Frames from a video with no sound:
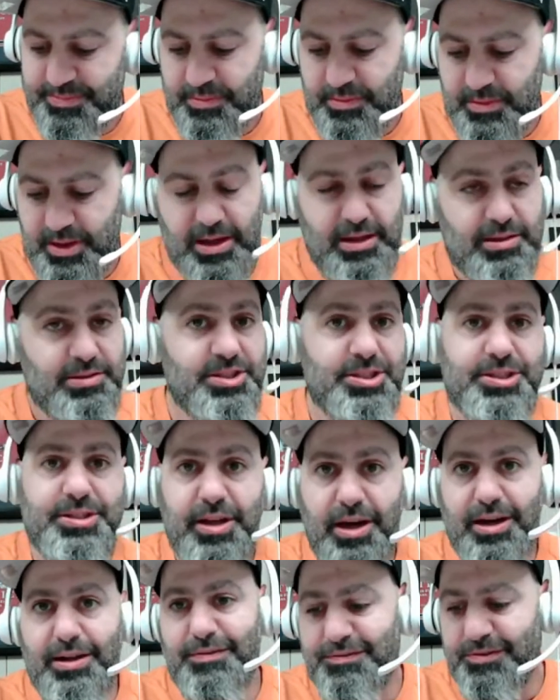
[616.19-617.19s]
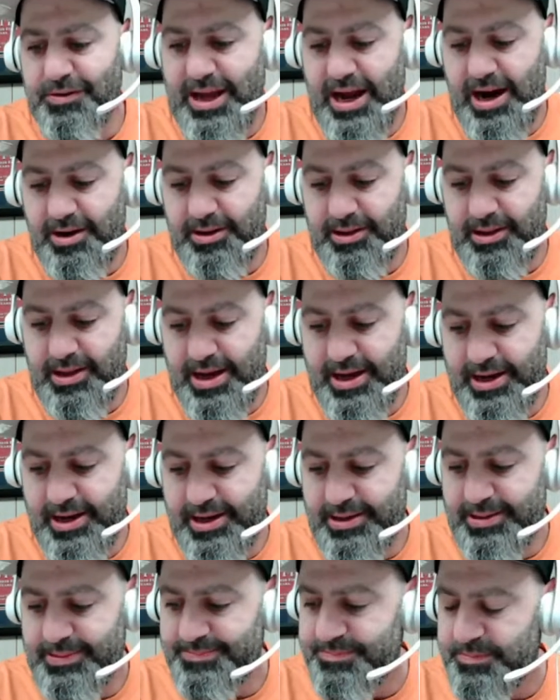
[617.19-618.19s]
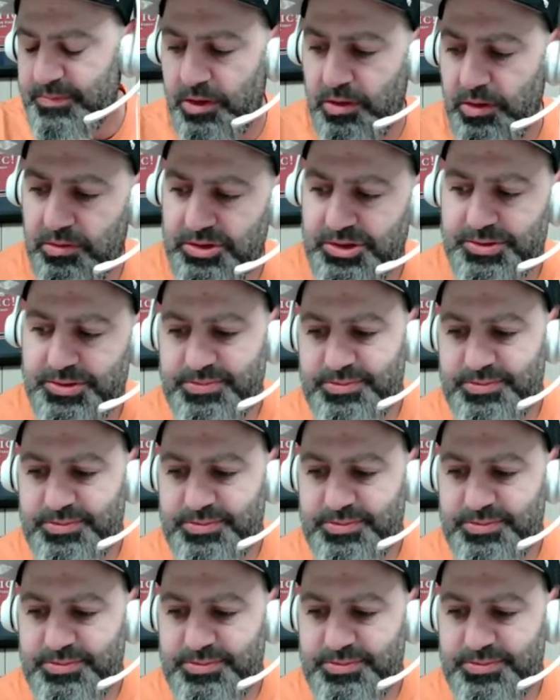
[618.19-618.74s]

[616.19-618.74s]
a stud for Carolina, who was